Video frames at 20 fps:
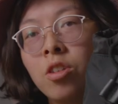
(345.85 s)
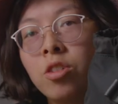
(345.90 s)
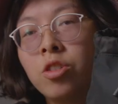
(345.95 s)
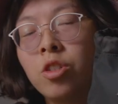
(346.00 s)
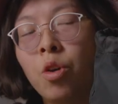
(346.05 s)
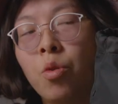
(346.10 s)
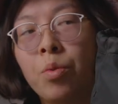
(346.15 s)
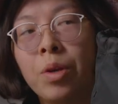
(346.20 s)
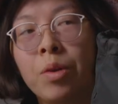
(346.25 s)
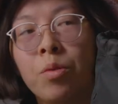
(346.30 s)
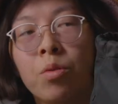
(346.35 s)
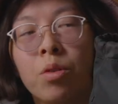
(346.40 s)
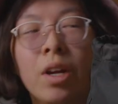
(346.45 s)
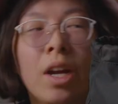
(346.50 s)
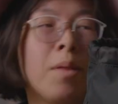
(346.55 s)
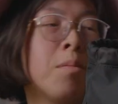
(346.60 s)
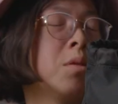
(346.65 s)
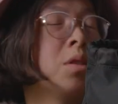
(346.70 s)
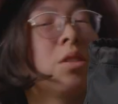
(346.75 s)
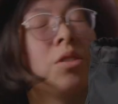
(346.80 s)
So we were
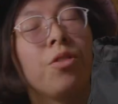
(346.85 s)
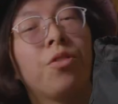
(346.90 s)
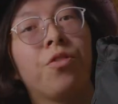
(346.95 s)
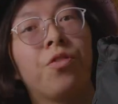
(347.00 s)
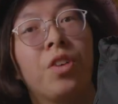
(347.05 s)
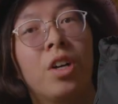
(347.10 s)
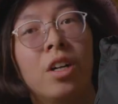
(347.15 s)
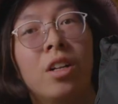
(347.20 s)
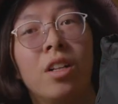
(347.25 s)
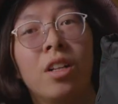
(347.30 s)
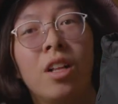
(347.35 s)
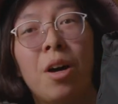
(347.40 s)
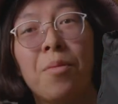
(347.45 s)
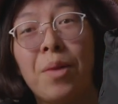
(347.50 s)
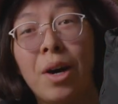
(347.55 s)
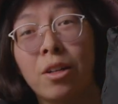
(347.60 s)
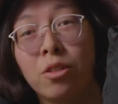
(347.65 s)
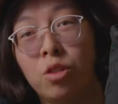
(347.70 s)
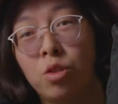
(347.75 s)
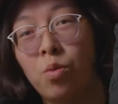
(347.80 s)
able to fill
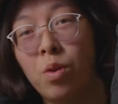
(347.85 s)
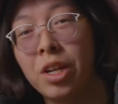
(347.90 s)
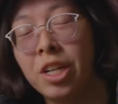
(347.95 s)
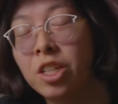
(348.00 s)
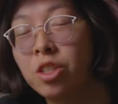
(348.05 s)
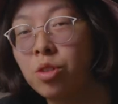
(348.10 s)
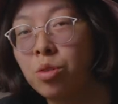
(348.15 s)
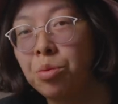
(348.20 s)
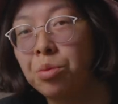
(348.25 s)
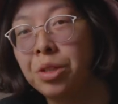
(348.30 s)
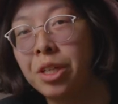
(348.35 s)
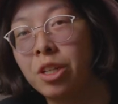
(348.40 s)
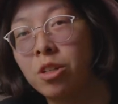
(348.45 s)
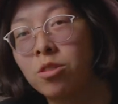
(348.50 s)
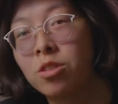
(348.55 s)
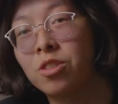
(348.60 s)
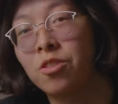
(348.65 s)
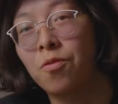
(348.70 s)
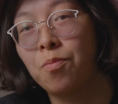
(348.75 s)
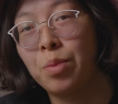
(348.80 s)
about 22
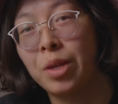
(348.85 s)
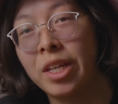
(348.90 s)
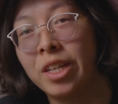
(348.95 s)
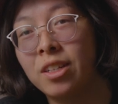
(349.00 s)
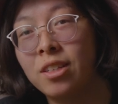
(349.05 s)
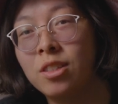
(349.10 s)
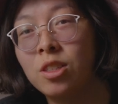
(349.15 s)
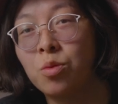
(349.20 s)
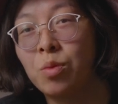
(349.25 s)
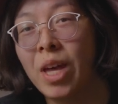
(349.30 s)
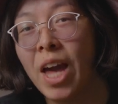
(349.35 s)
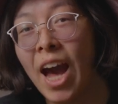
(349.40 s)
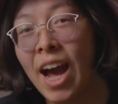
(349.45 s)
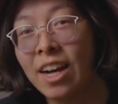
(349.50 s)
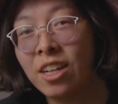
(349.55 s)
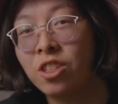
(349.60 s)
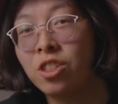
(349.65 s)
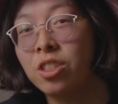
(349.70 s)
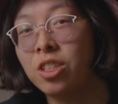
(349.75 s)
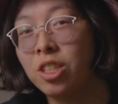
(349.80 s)
liters of beans. We
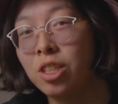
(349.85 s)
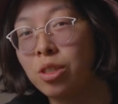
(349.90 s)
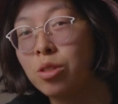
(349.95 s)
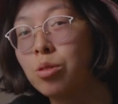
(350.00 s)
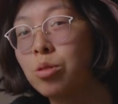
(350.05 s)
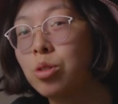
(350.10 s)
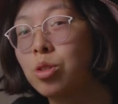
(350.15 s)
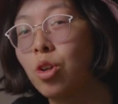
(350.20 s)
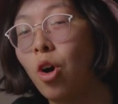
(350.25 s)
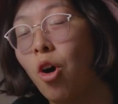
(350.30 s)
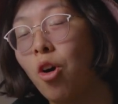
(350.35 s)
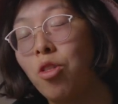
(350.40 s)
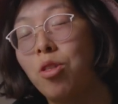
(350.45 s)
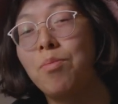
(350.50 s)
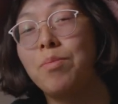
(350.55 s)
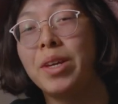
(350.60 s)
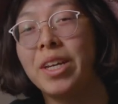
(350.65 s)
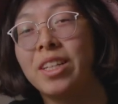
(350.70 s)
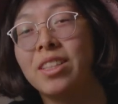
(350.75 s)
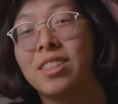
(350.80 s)
actually used all the
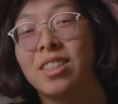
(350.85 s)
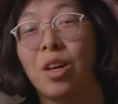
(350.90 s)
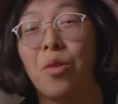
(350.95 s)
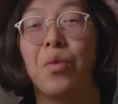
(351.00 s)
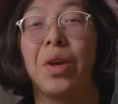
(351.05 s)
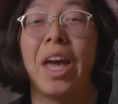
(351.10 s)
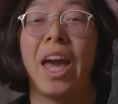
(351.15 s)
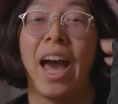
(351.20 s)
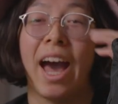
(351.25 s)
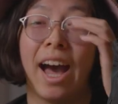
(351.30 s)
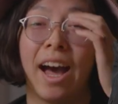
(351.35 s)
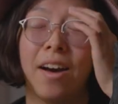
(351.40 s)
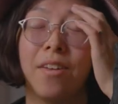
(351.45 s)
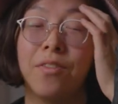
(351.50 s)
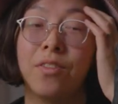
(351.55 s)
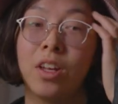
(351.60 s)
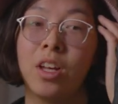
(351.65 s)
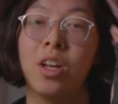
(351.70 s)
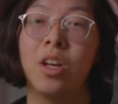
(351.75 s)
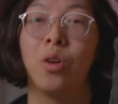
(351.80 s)
beans that we
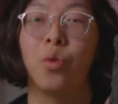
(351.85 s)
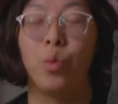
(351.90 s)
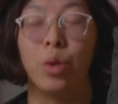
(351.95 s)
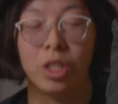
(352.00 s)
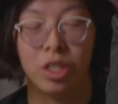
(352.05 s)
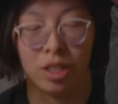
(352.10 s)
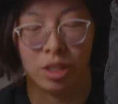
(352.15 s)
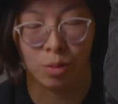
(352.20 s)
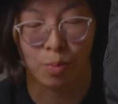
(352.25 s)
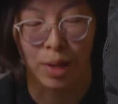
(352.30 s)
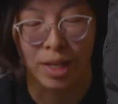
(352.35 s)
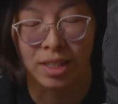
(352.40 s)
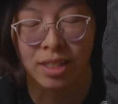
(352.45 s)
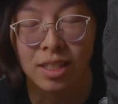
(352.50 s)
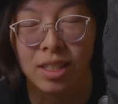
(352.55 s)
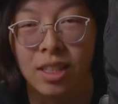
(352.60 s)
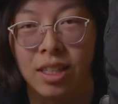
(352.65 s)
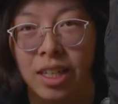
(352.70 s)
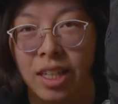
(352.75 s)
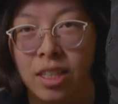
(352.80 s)
have, which is
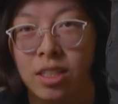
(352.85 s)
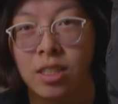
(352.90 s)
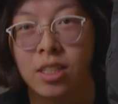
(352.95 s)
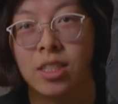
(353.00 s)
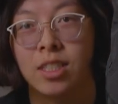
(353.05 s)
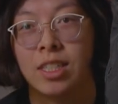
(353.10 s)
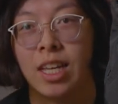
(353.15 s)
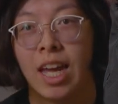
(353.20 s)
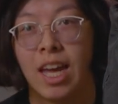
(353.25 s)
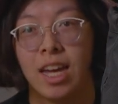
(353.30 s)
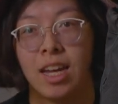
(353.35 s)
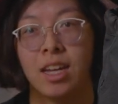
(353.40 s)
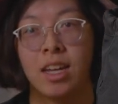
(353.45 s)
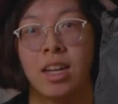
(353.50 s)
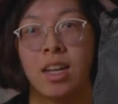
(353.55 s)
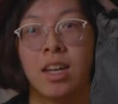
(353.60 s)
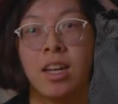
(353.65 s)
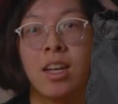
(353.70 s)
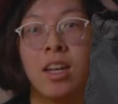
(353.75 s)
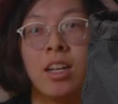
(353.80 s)
basically to say
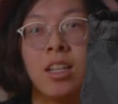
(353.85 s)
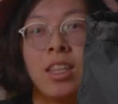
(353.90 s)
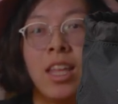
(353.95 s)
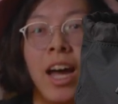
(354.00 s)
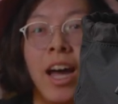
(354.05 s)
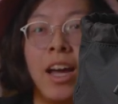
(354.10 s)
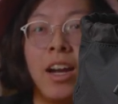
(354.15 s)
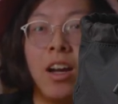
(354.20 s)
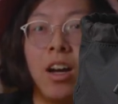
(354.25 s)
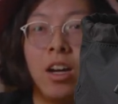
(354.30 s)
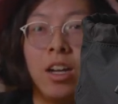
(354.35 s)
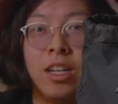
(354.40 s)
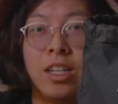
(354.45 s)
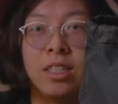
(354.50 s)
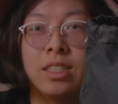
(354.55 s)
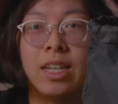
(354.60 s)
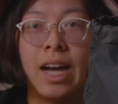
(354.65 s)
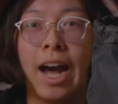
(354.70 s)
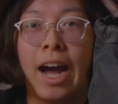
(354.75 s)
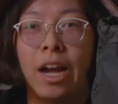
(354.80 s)
that an
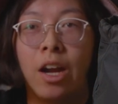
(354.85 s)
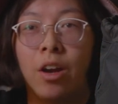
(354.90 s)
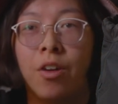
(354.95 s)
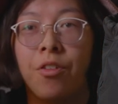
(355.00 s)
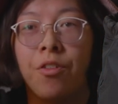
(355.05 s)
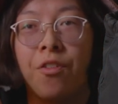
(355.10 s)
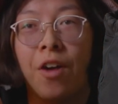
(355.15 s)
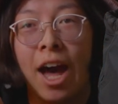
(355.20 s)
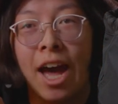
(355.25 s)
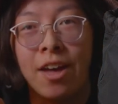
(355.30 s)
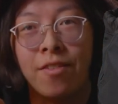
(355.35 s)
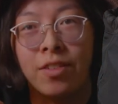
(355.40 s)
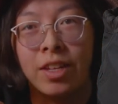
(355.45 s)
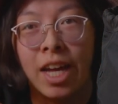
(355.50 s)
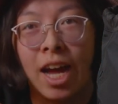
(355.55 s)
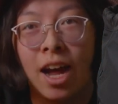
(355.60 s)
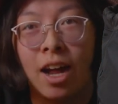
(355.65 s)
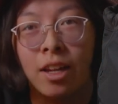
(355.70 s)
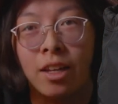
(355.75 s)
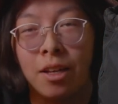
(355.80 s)
entire
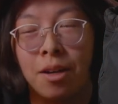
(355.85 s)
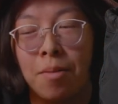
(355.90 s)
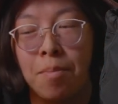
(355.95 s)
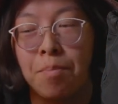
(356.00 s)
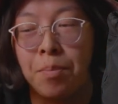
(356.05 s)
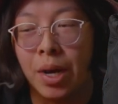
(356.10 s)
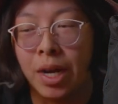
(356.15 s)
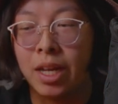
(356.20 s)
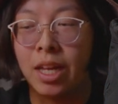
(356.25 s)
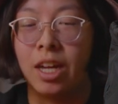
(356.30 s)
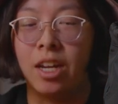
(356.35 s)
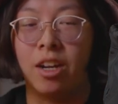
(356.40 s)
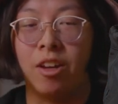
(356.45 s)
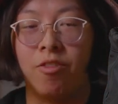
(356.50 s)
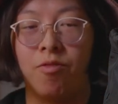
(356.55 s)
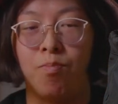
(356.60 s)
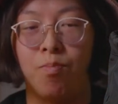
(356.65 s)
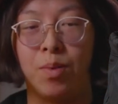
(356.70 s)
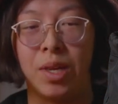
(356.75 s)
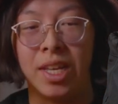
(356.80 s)
5-gallon bucket
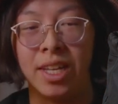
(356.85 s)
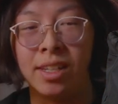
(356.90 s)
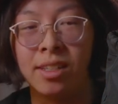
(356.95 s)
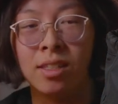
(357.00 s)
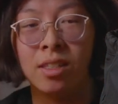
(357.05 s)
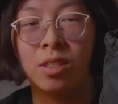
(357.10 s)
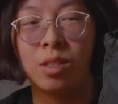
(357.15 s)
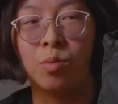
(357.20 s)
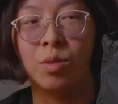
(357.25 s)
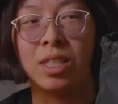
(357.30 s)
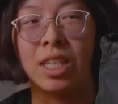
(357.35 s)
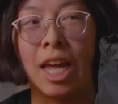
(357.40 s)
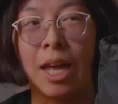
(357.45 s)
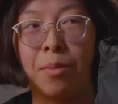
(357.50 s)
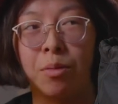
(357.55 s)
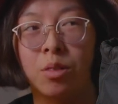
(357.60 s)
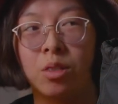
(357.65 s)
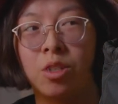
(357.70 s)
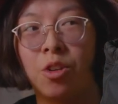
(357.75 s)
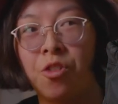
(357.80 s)
of beans was
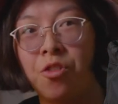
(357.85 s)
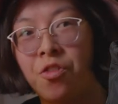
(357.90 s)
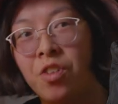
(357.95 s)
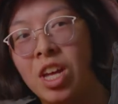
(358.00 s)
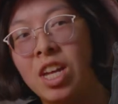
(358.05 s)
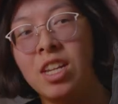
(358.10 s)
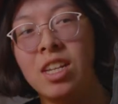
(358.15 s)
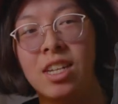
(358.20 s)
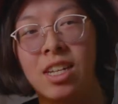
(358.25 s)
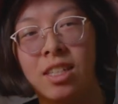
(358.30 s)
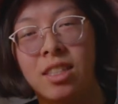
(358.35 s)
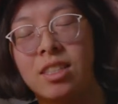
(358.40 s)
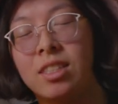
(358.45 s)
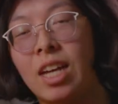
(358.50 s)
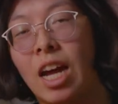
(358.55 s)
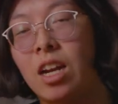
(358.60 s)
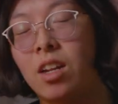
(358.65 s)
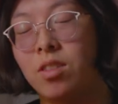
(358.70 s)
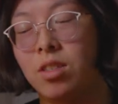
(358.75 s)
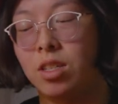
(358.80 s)
able to fit
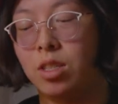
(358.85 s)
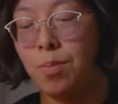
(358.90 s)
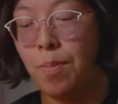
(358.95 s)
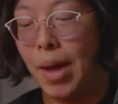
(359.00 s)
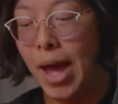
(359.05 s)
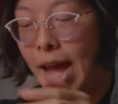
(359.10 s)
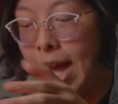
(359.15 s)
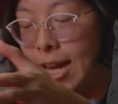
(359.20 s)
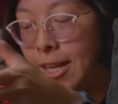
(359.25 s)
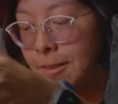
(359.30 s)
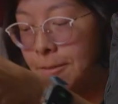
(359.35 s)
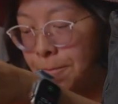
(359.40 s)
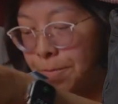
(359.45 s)
inside of this bag.